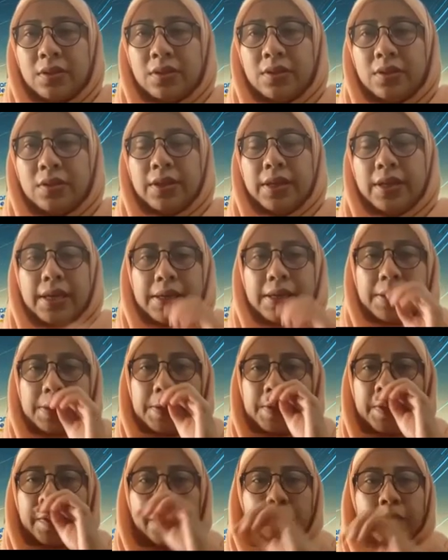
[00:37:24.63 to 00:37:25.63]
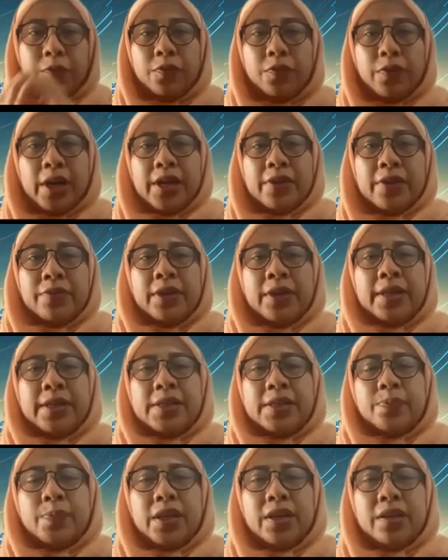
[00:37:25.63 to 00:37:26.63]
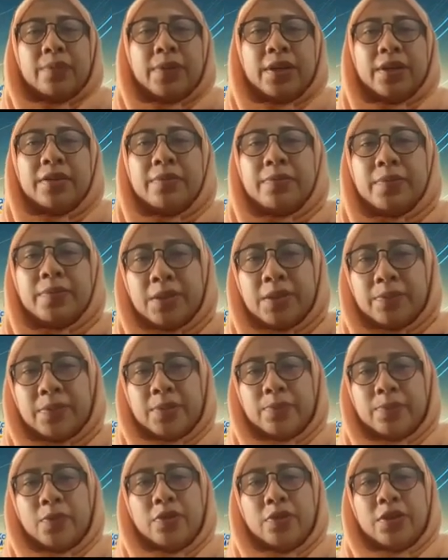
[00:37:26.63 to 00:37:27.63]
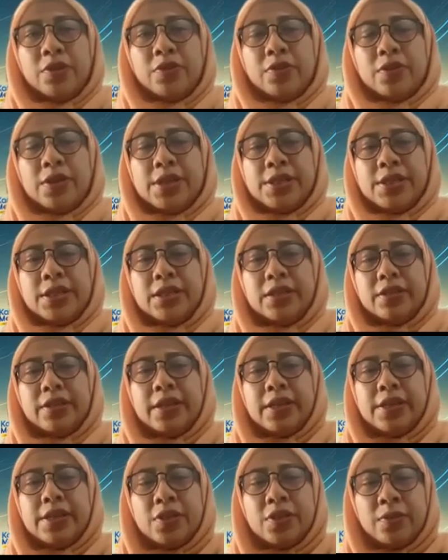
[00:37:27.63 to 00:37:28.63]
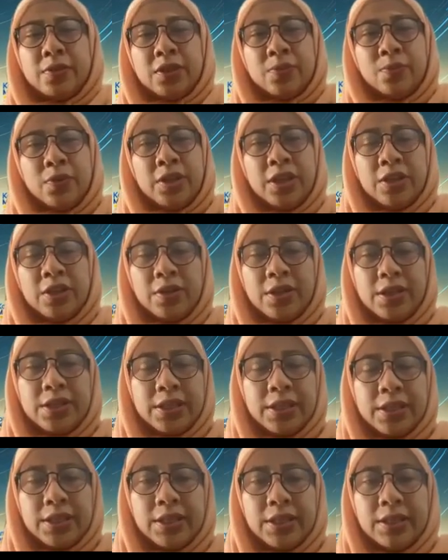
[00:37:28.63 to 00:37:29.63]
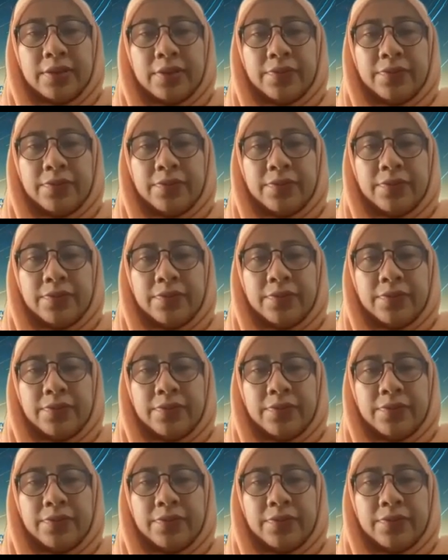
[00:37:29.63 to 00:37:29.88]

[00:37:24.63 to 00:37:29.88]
Okay, so when we speak about the boundary condition, okay, so the boundary condition